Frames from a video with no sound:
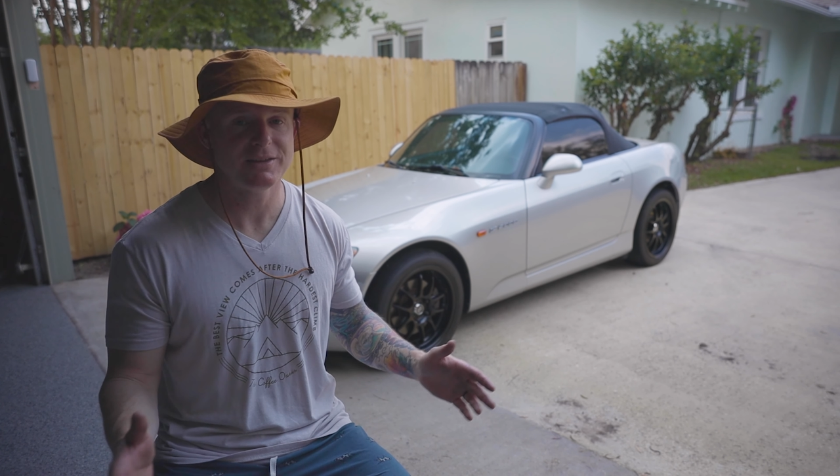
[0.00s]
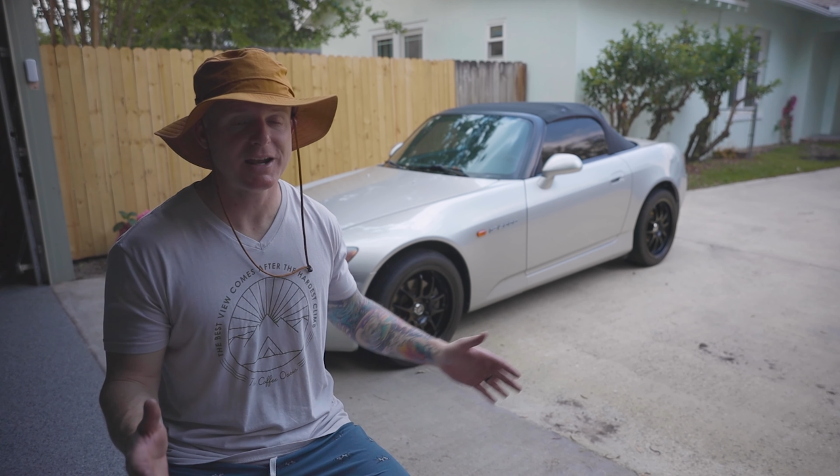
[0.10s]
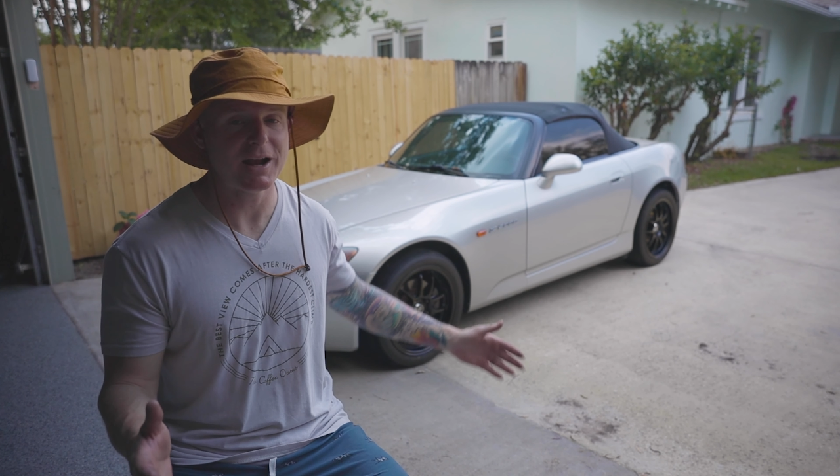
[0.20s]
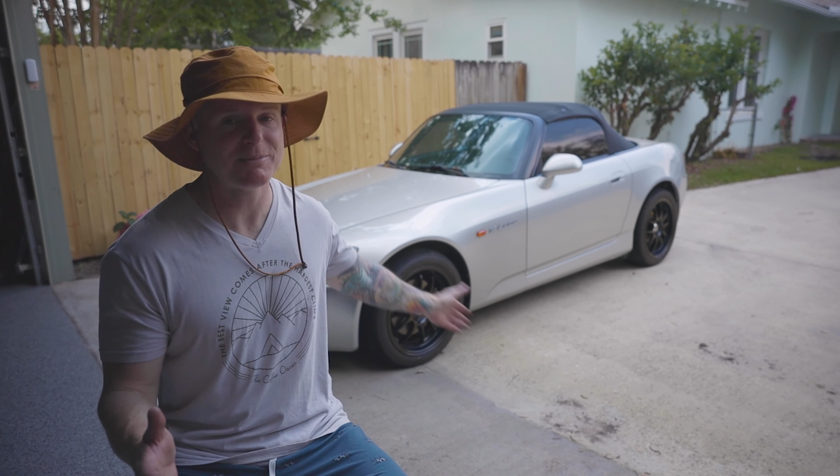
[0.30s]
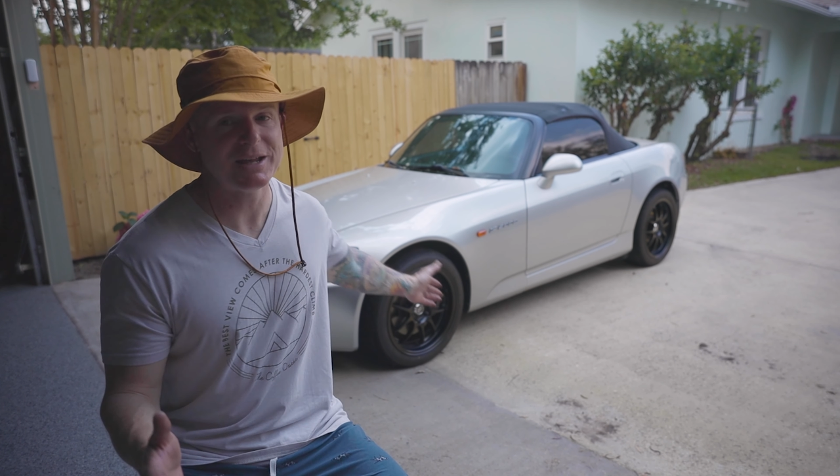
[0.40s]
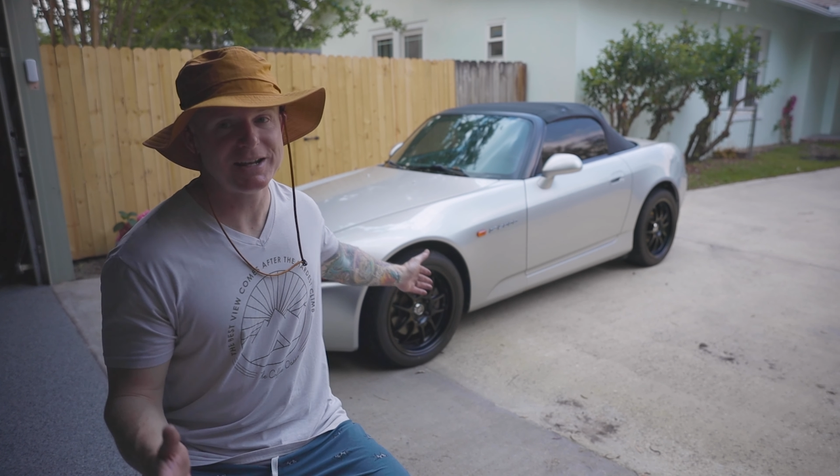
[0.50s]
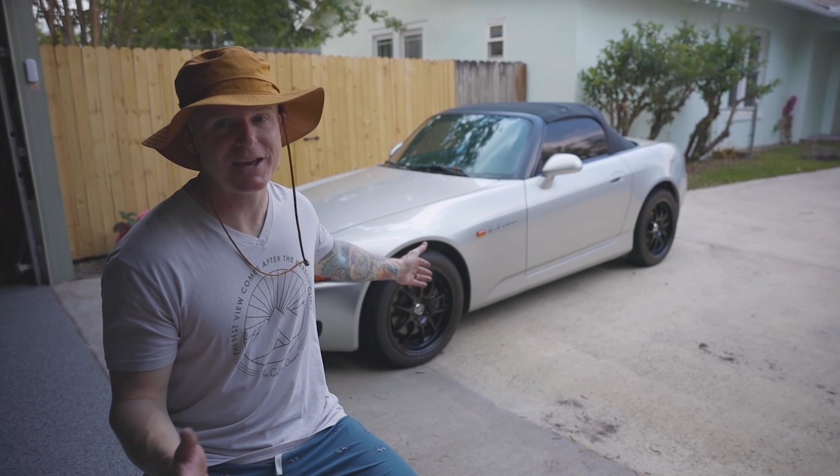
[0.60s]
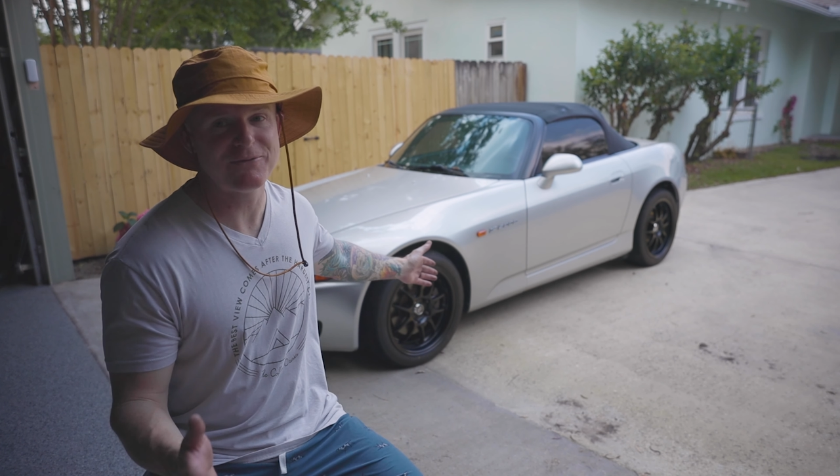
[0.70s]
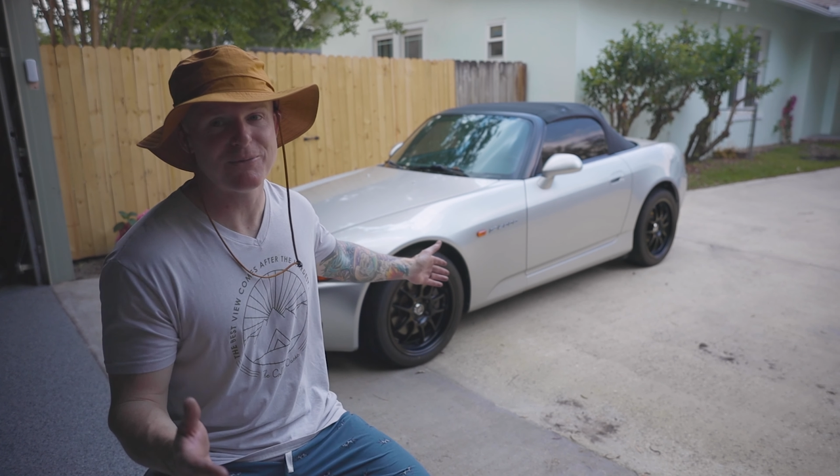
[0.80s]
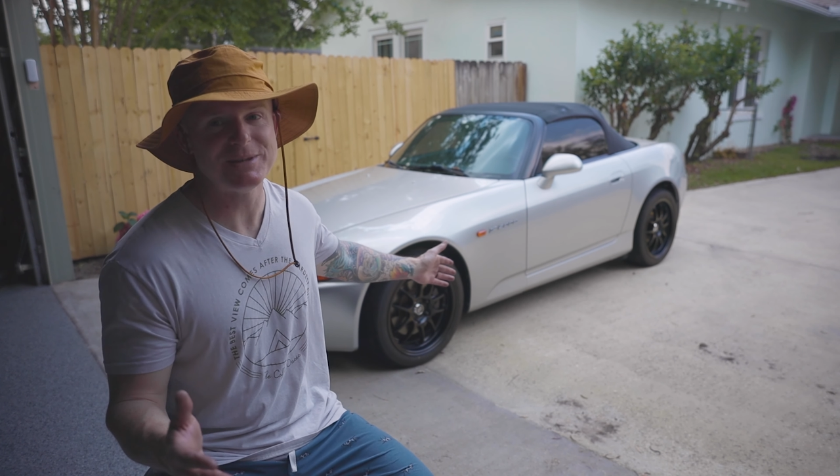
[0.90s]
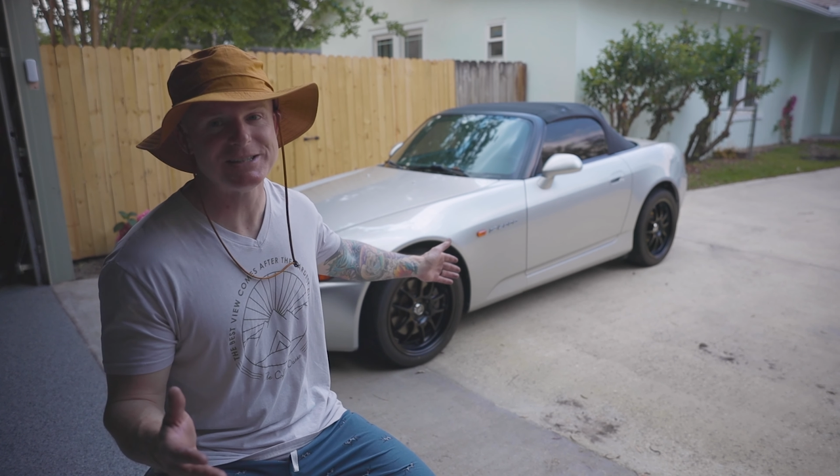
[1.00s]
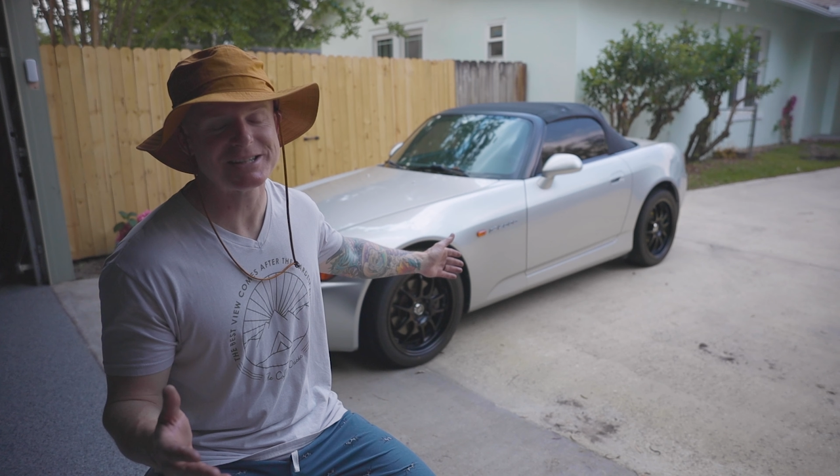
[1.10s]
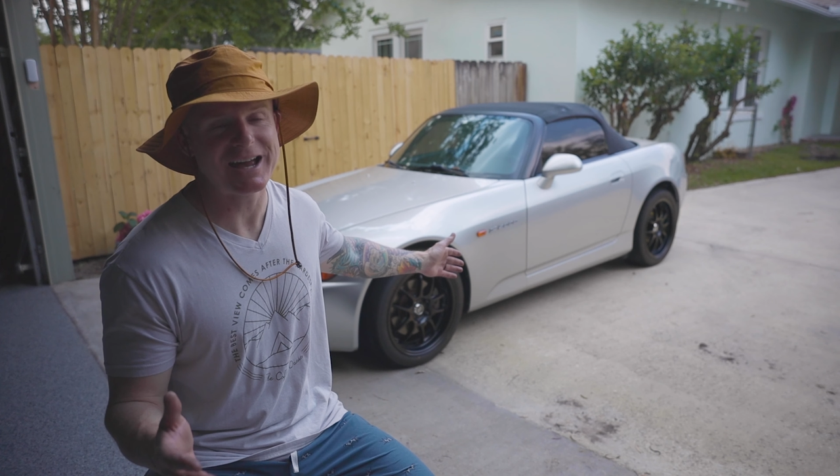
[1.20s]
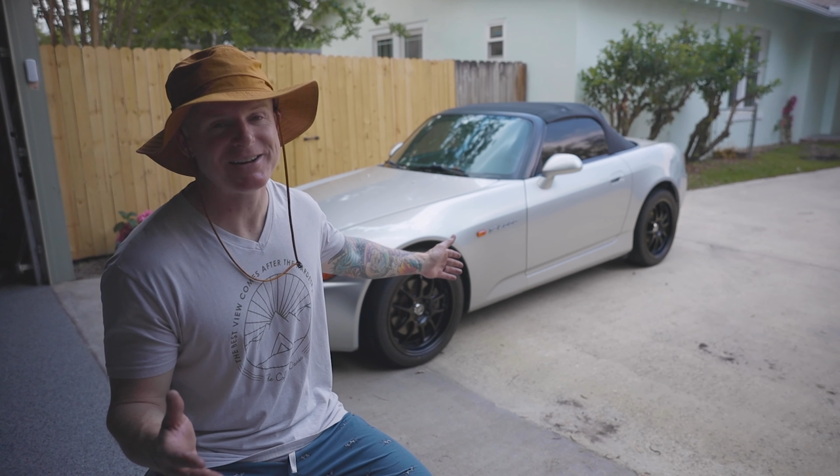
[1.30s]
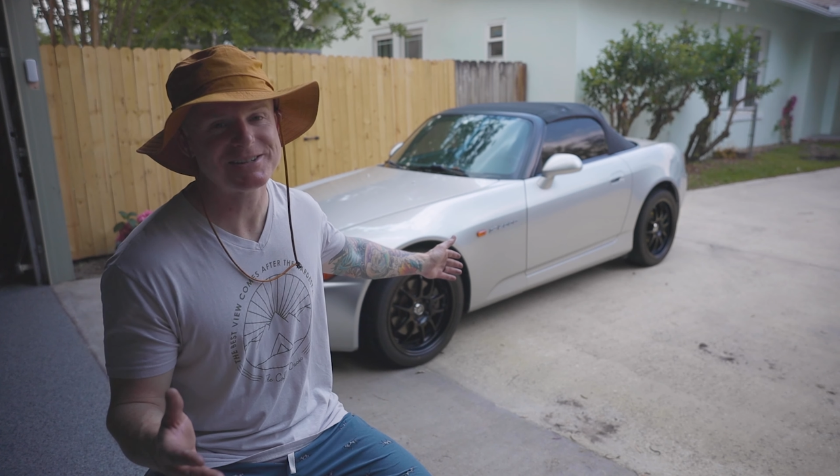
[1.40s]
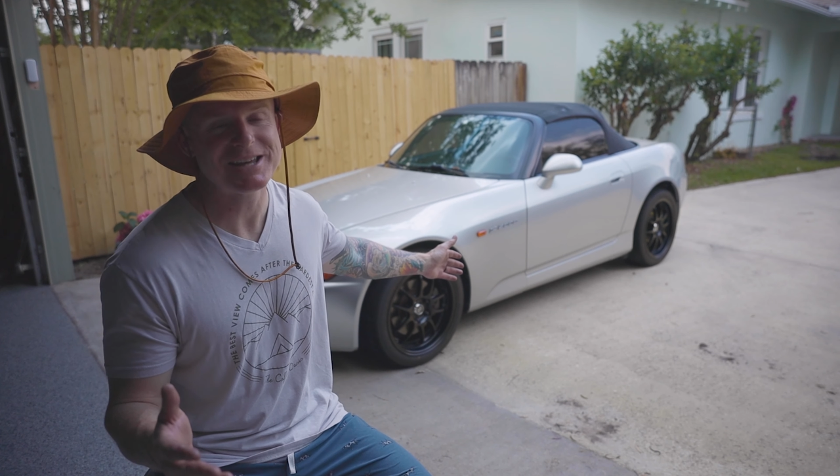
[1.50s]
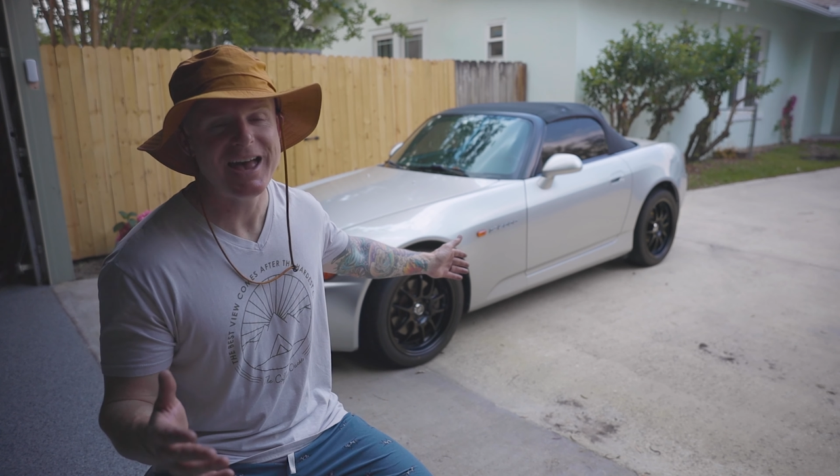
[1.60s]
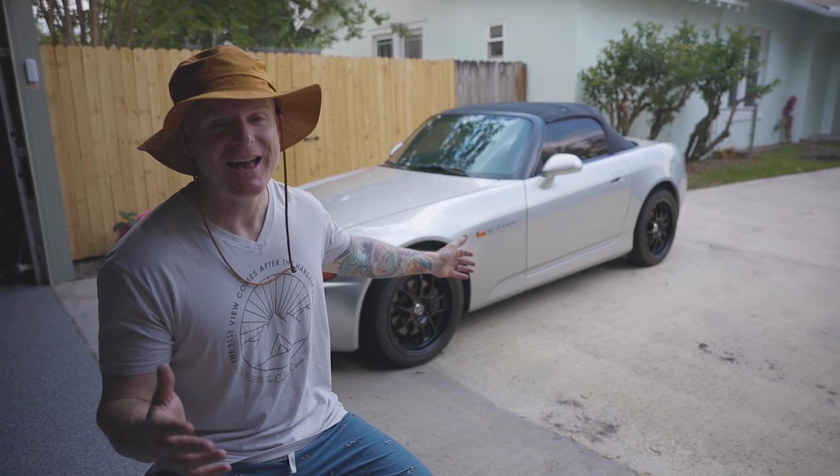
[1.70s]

that I'm gonna get from these tires,